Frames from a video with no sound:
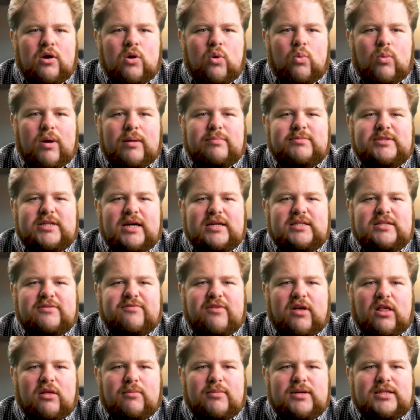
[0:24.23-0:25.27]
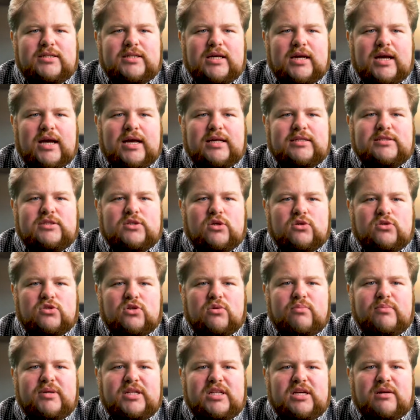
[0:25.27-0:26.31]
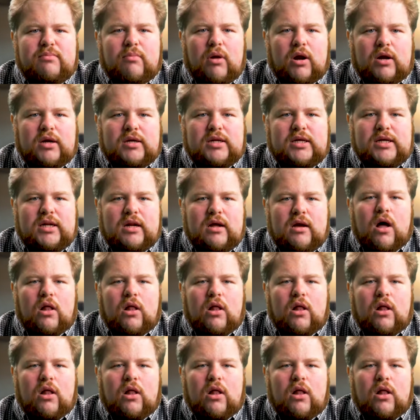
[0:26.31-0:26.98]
website development, and social media marketing,